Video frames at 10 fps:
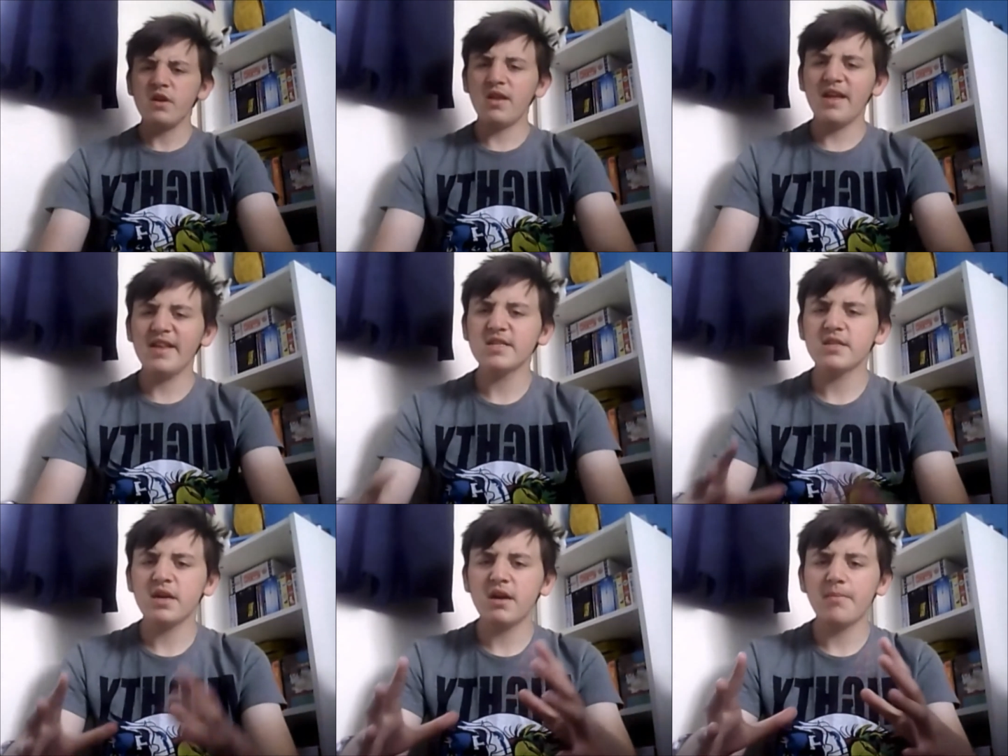like, there's
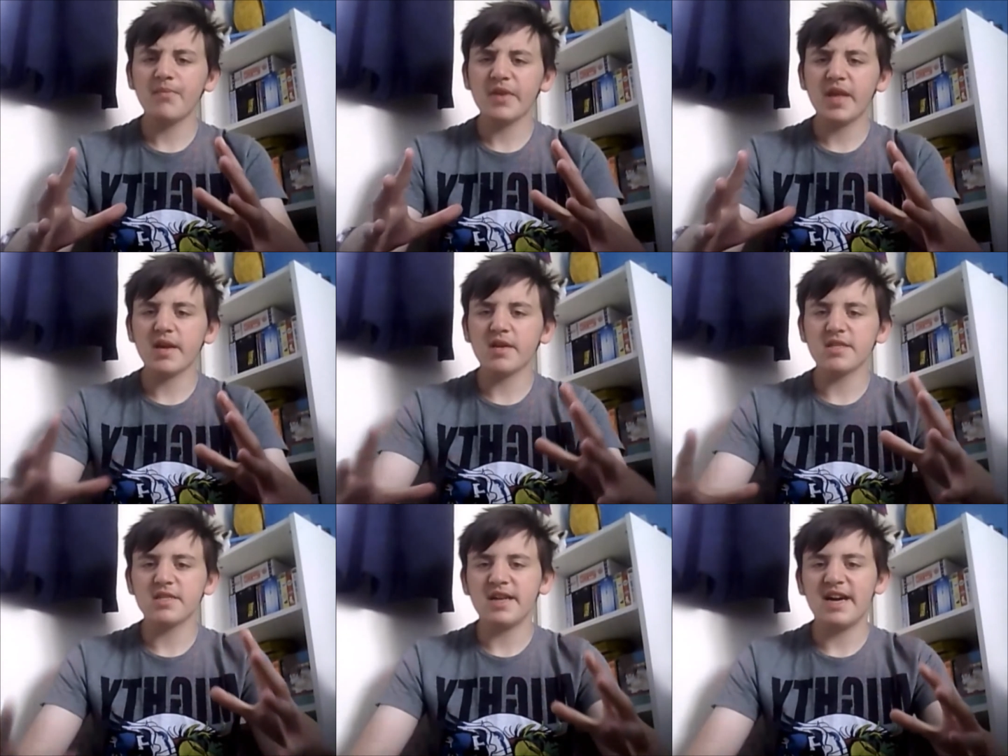
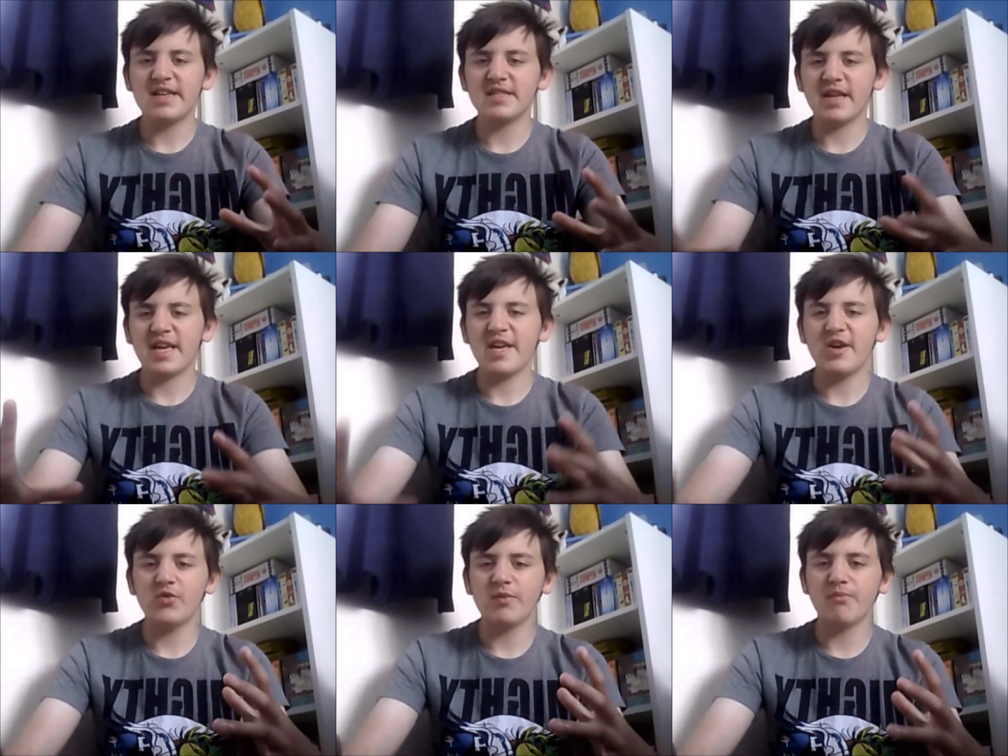Kick-Ass's dad is like
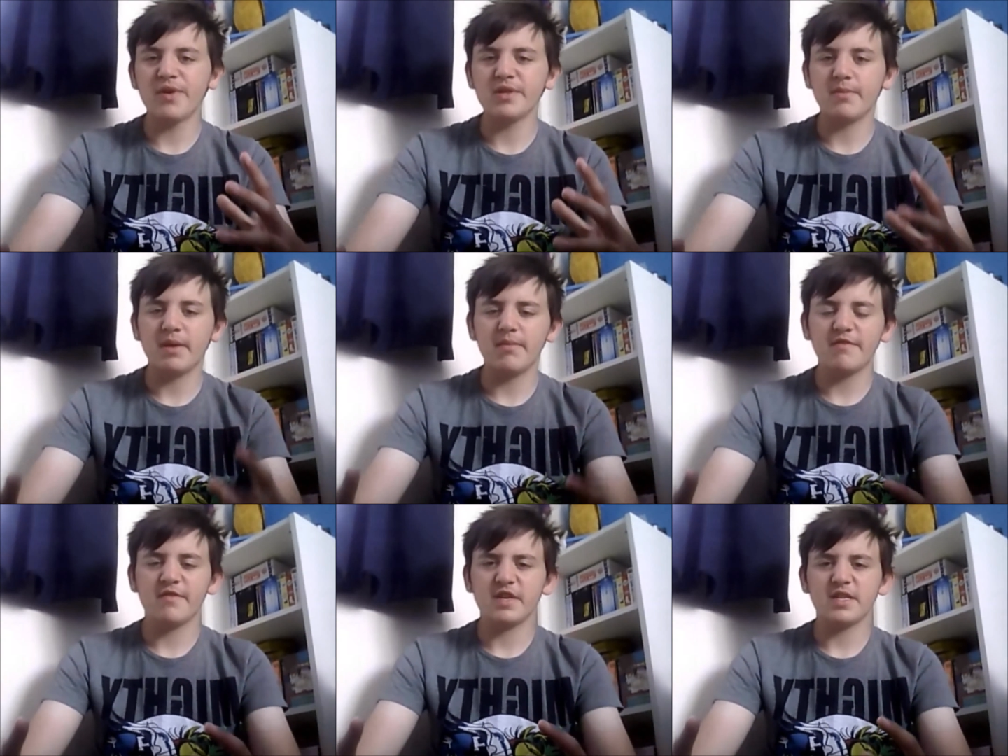killed in prison by
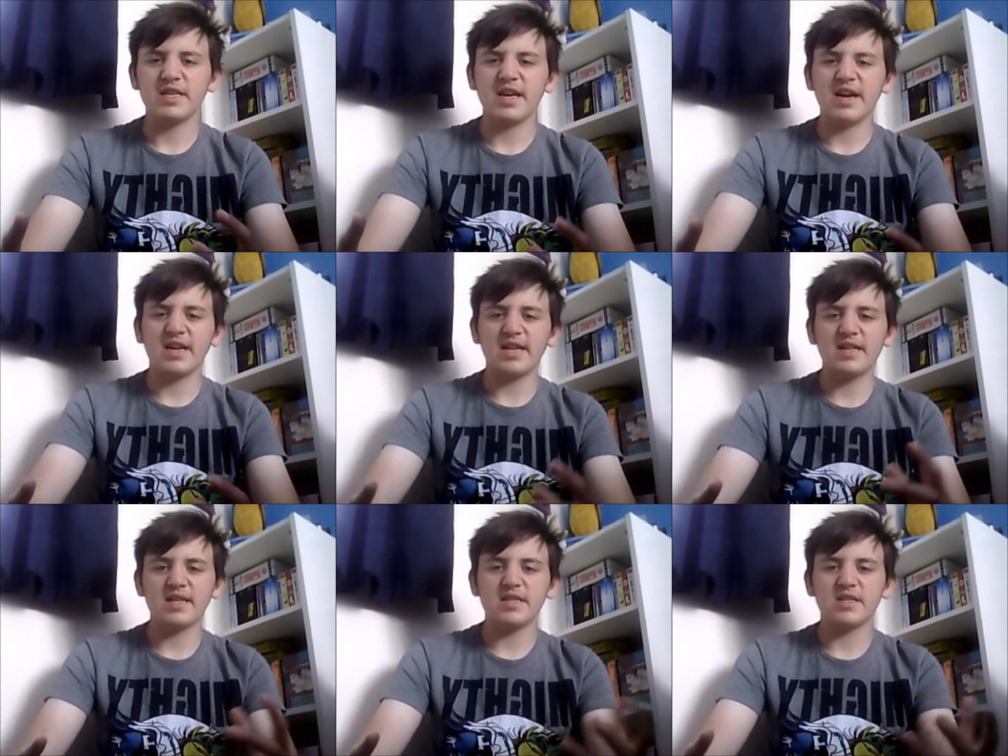Motherfucker's gang, and then
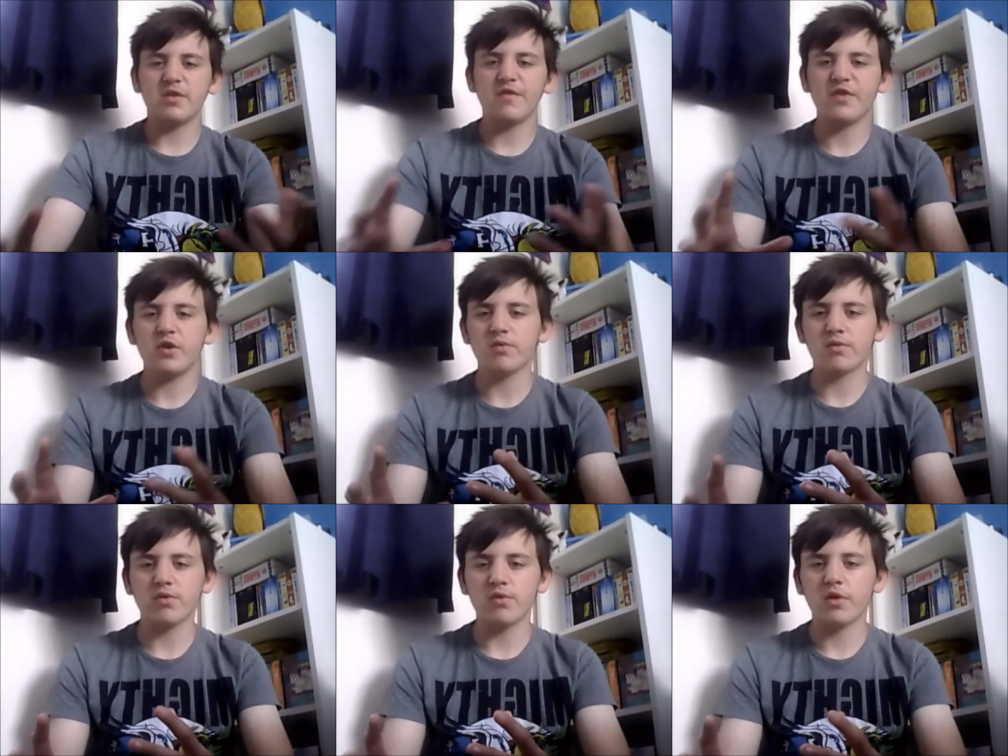there's his whole
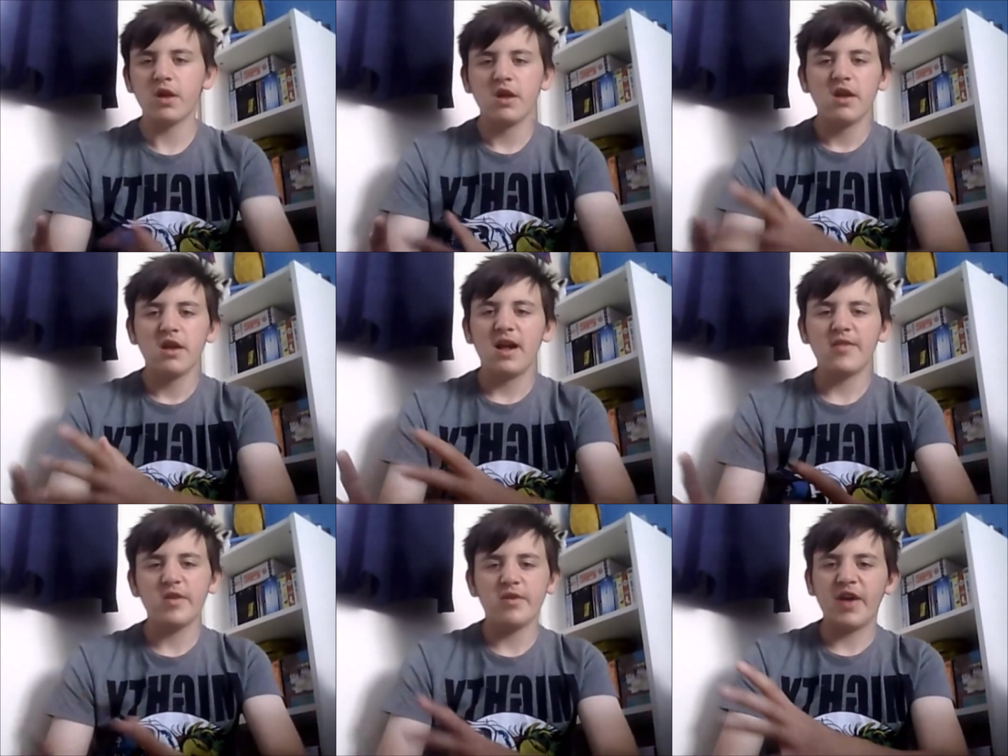funeral,
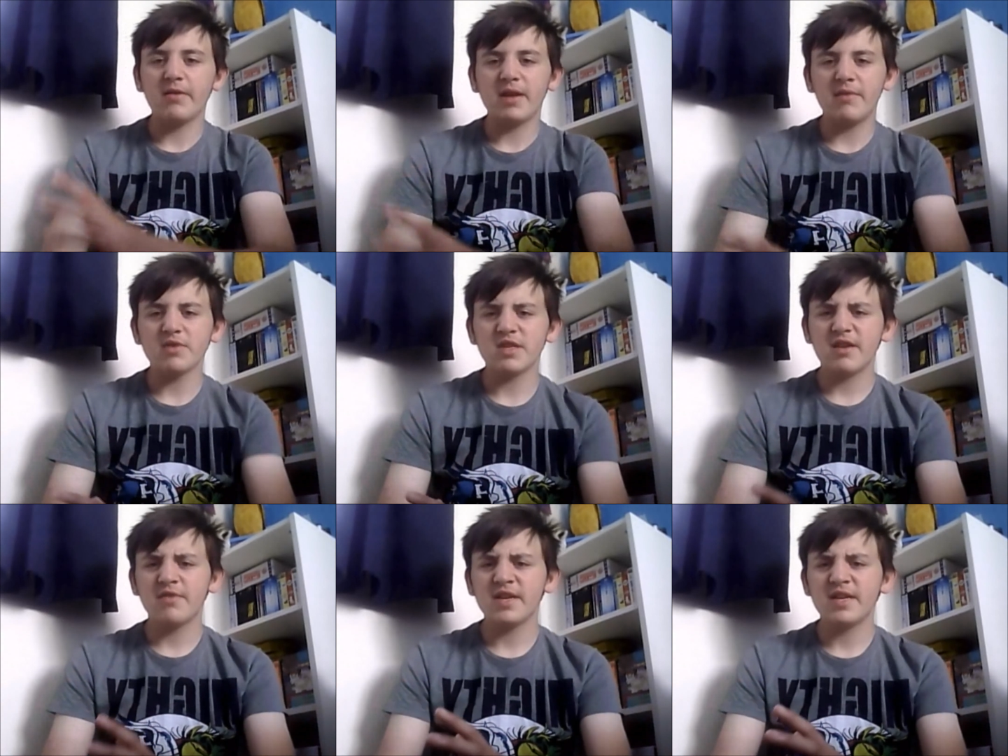and that was kind
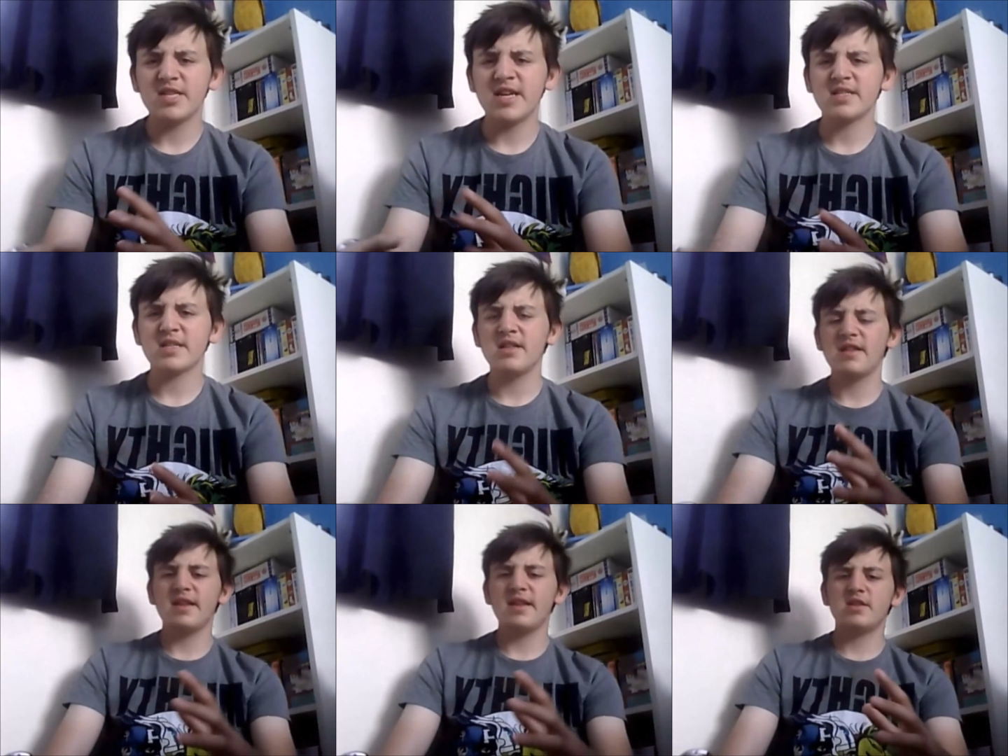of really intense. And I
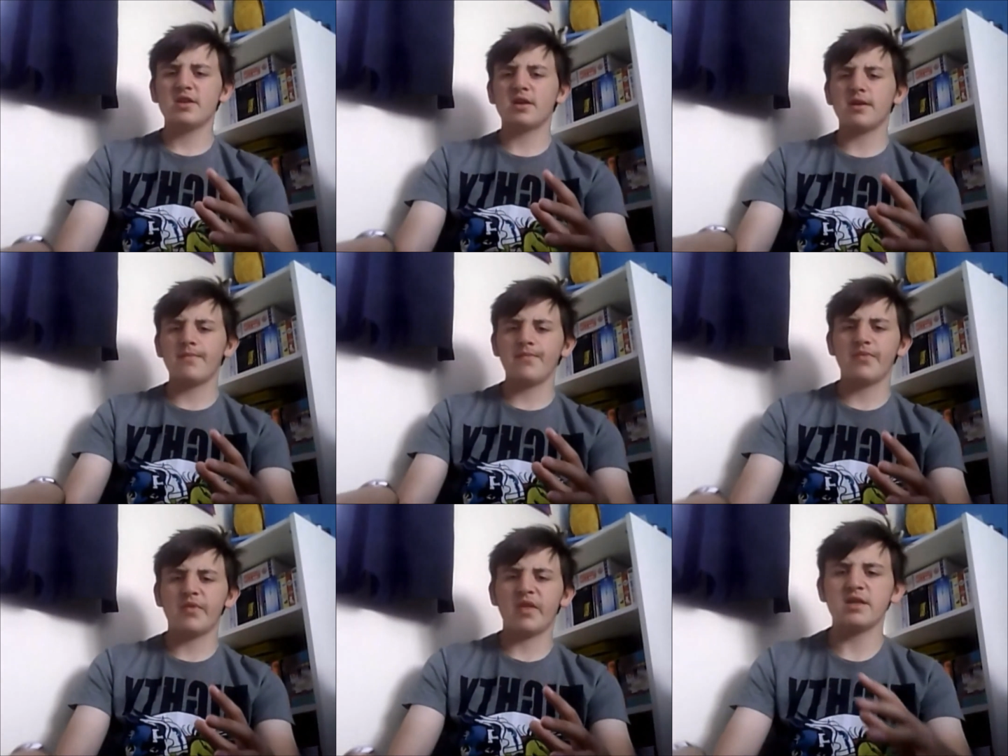think they took
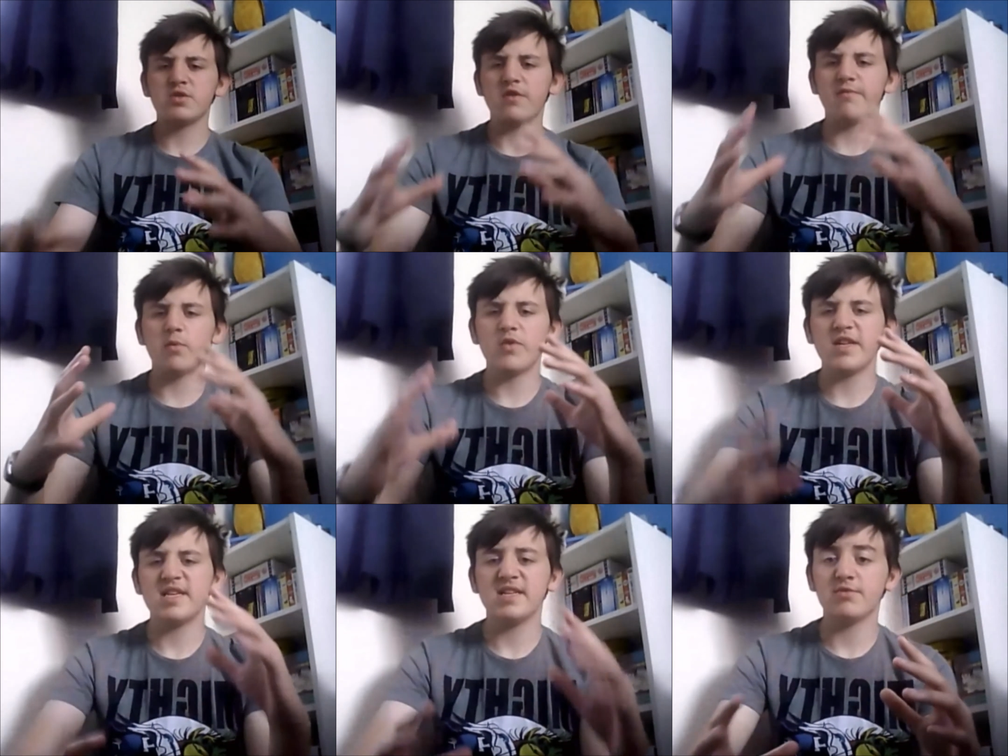like a sort of more
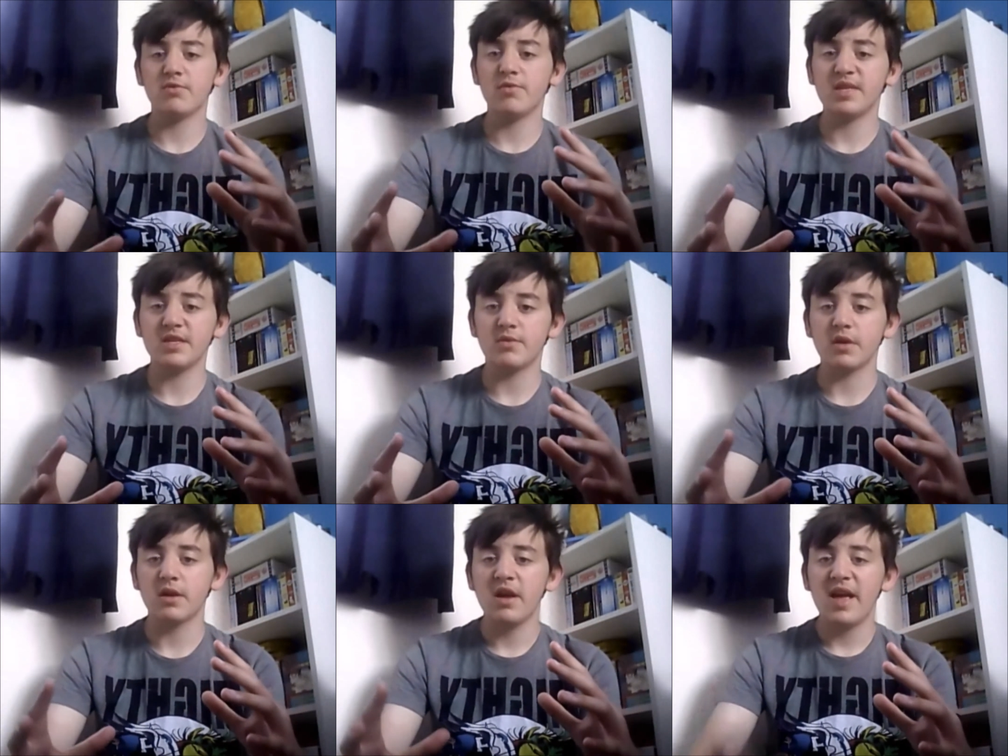intense route with this one.